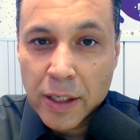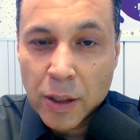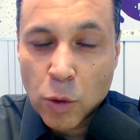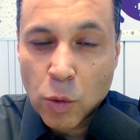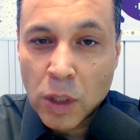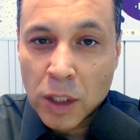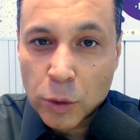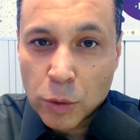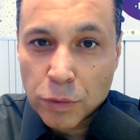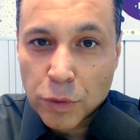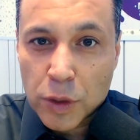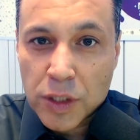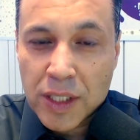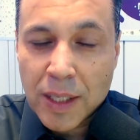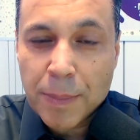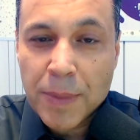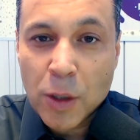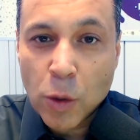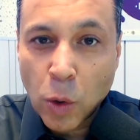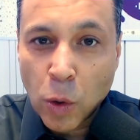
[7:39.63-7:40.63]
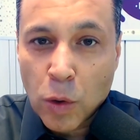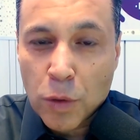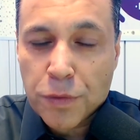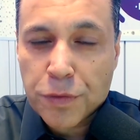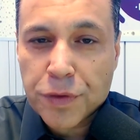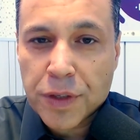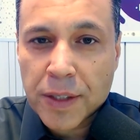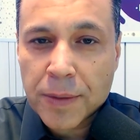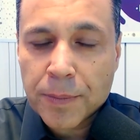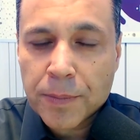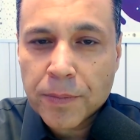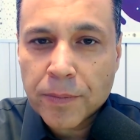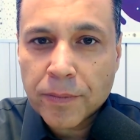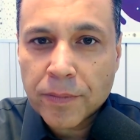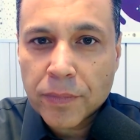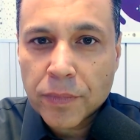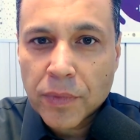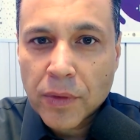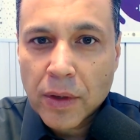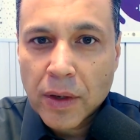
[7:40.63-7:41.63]
Because as long as you listen
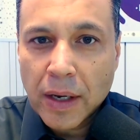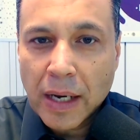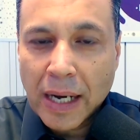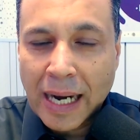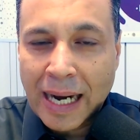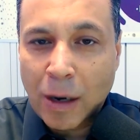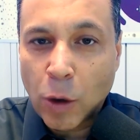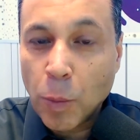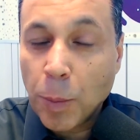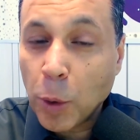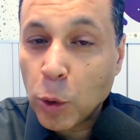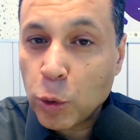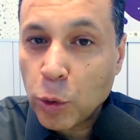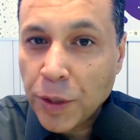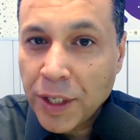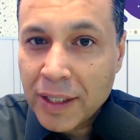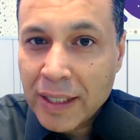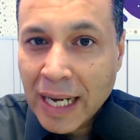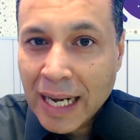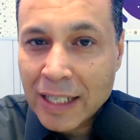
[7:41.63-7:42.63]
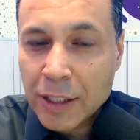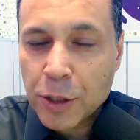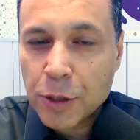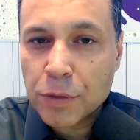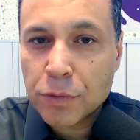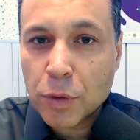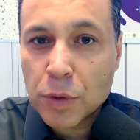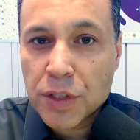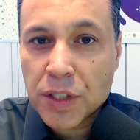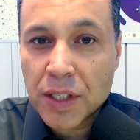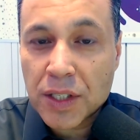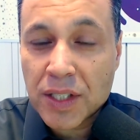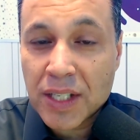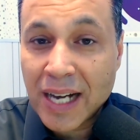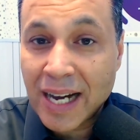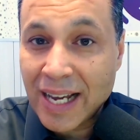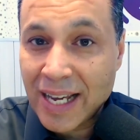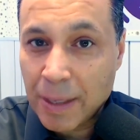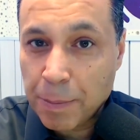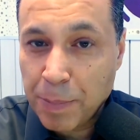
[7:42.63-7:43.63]
to me, there's
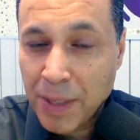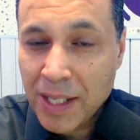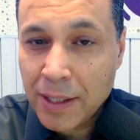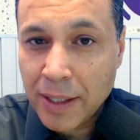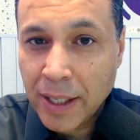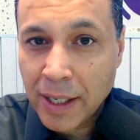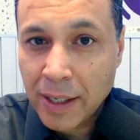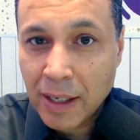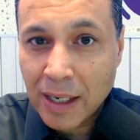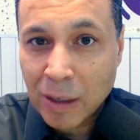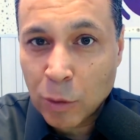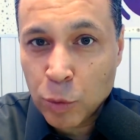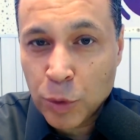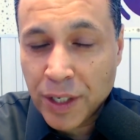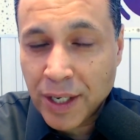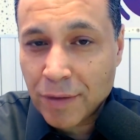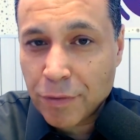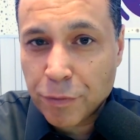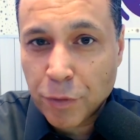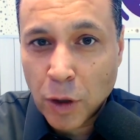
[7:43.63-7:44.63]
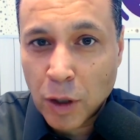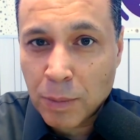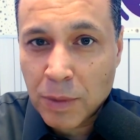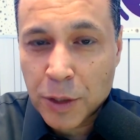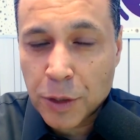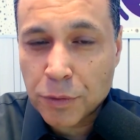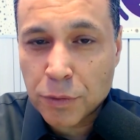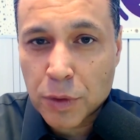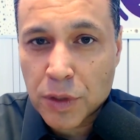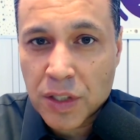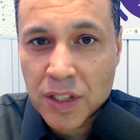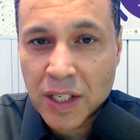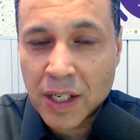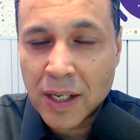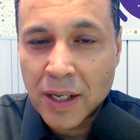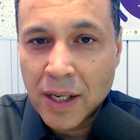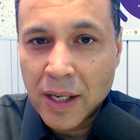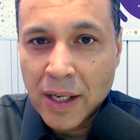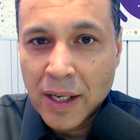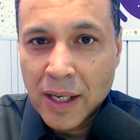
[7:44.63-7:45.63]
opportunity for you to repent.
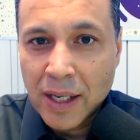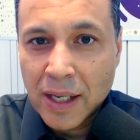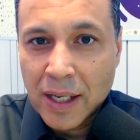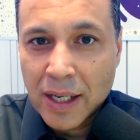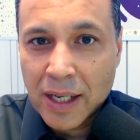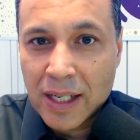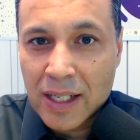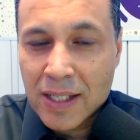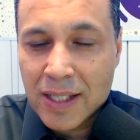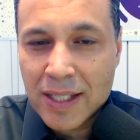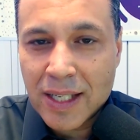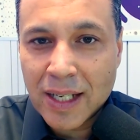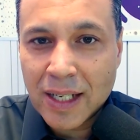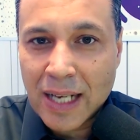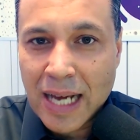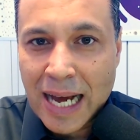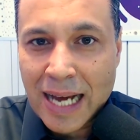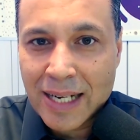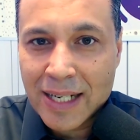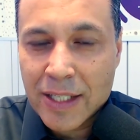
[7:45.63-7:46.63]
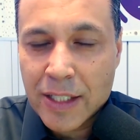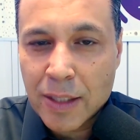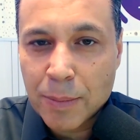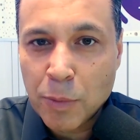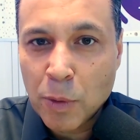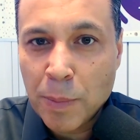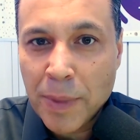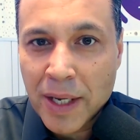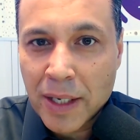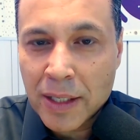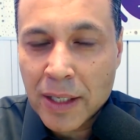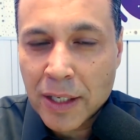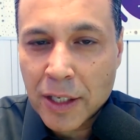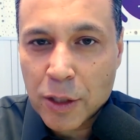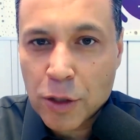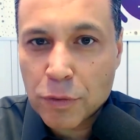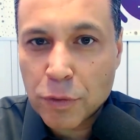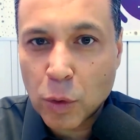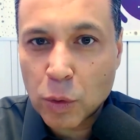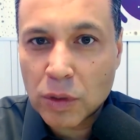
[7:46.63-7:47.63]
And the only way for you to
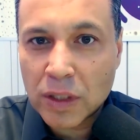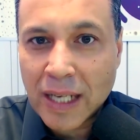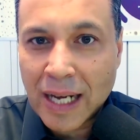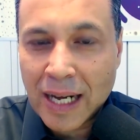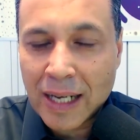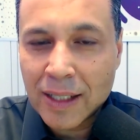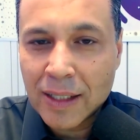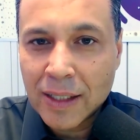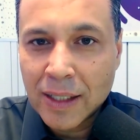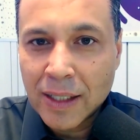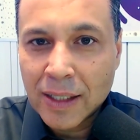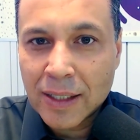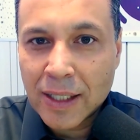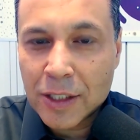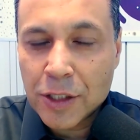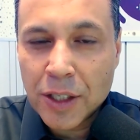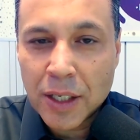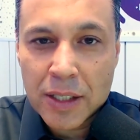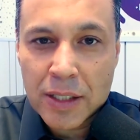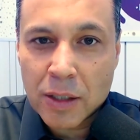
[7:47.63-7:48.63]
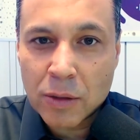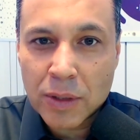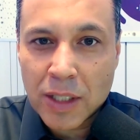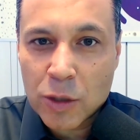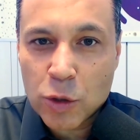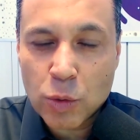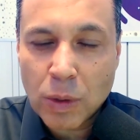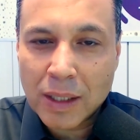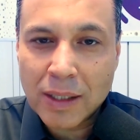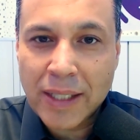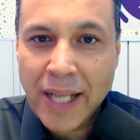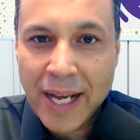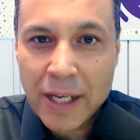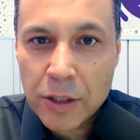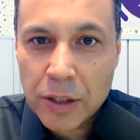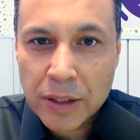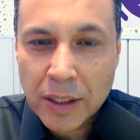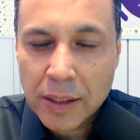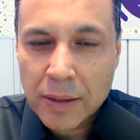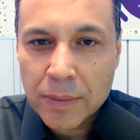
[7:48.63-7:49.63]
cancel this boomerang from coming
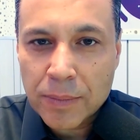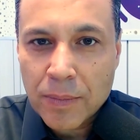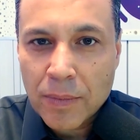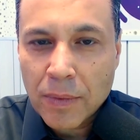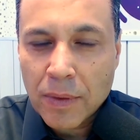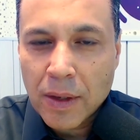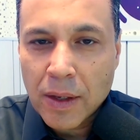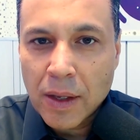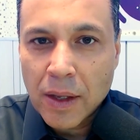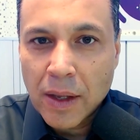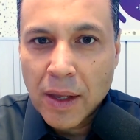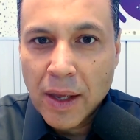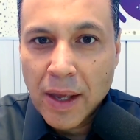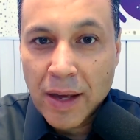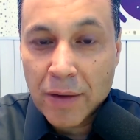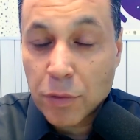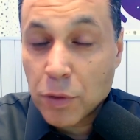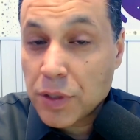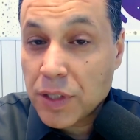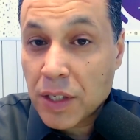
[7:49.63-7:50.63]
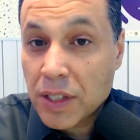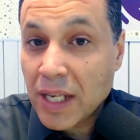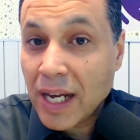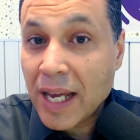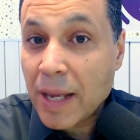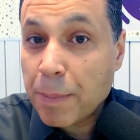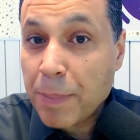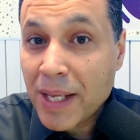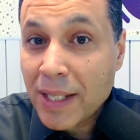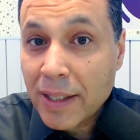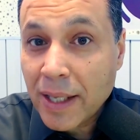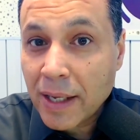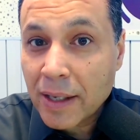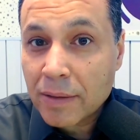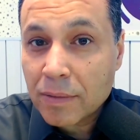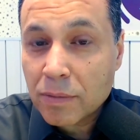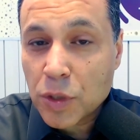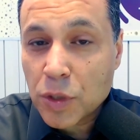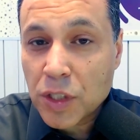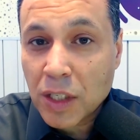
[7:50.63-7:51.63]
back towards your forehead
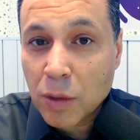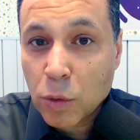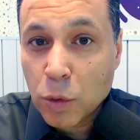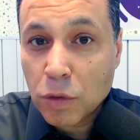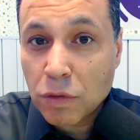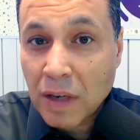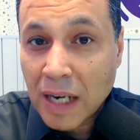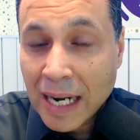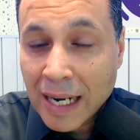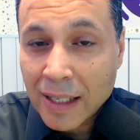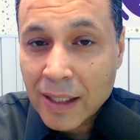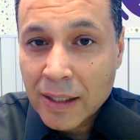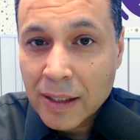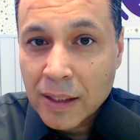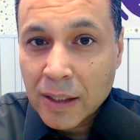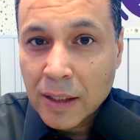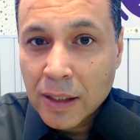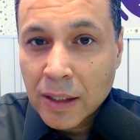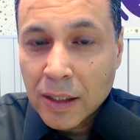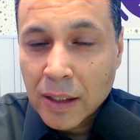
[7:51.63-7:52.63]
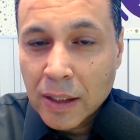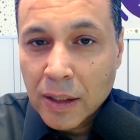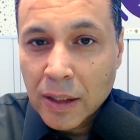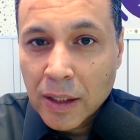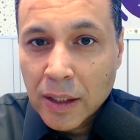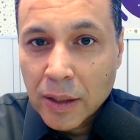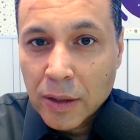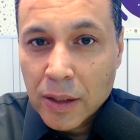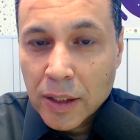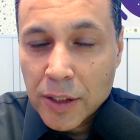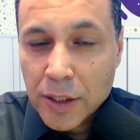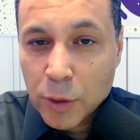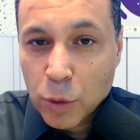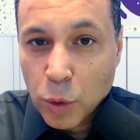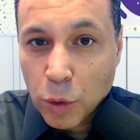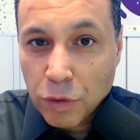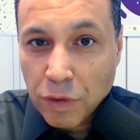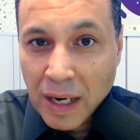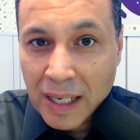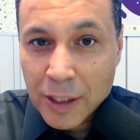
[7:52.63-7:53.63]
is when you repent.
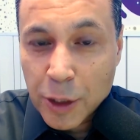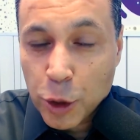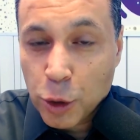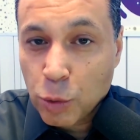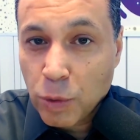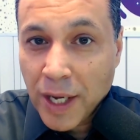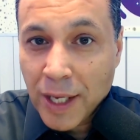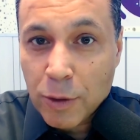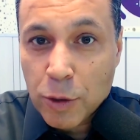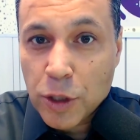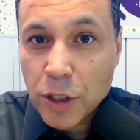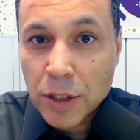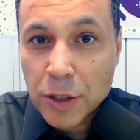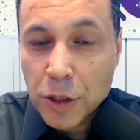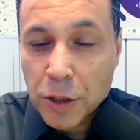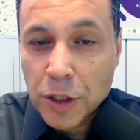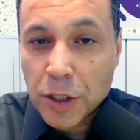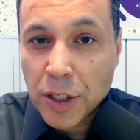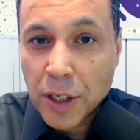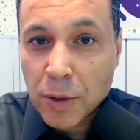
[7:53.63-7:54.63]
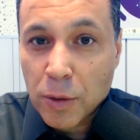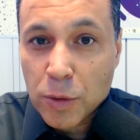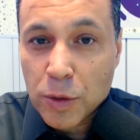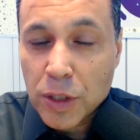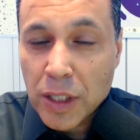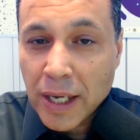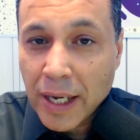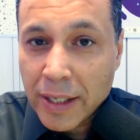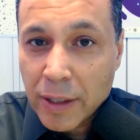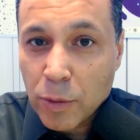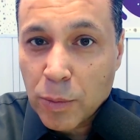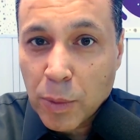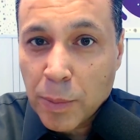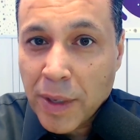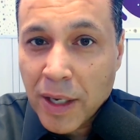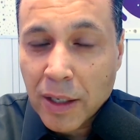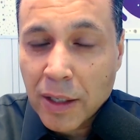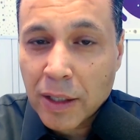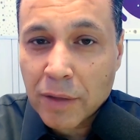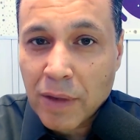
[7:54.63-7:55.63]
Is you bowing before
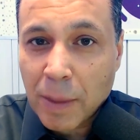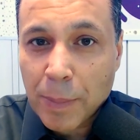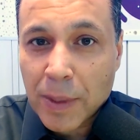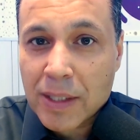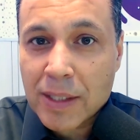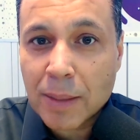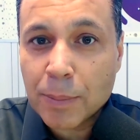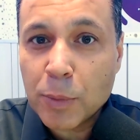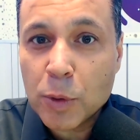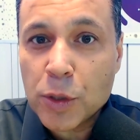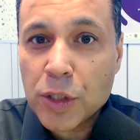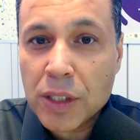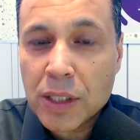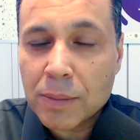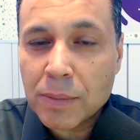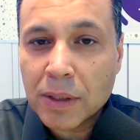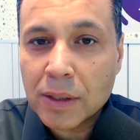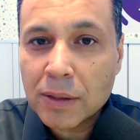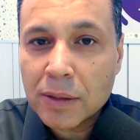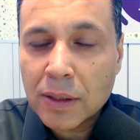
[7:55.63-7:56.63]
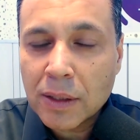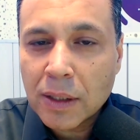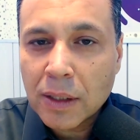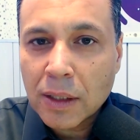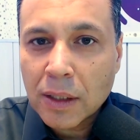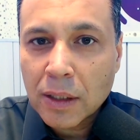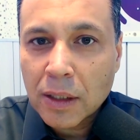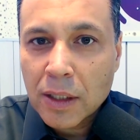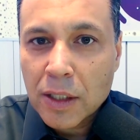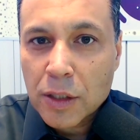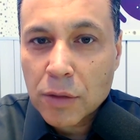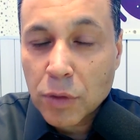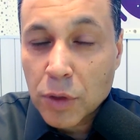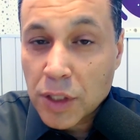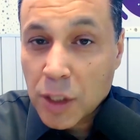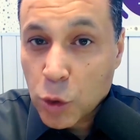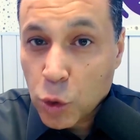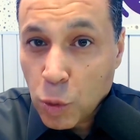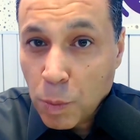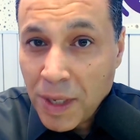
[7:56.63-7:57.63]
God, and the boomerang will go
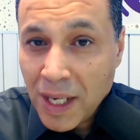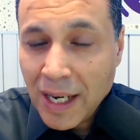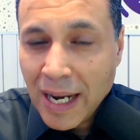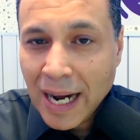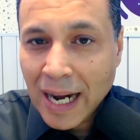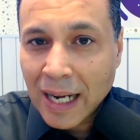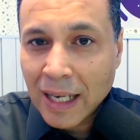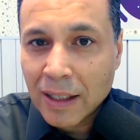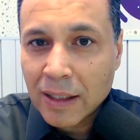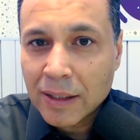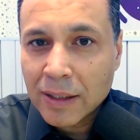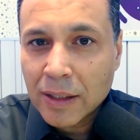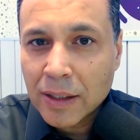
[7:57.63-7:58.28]
over your head.